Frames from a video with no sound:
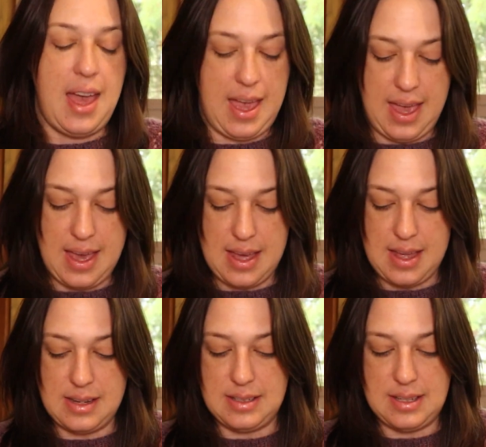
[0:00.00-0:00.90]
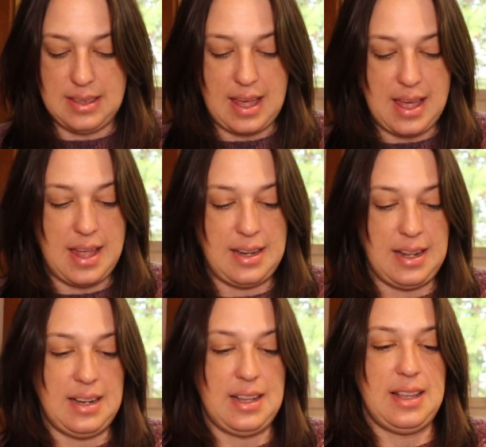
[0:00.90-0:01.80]
And then
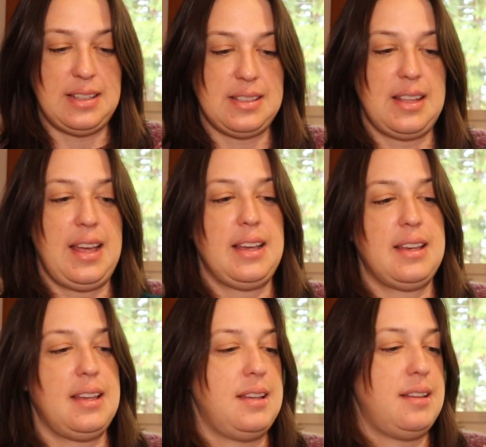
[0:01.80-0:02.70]
it is like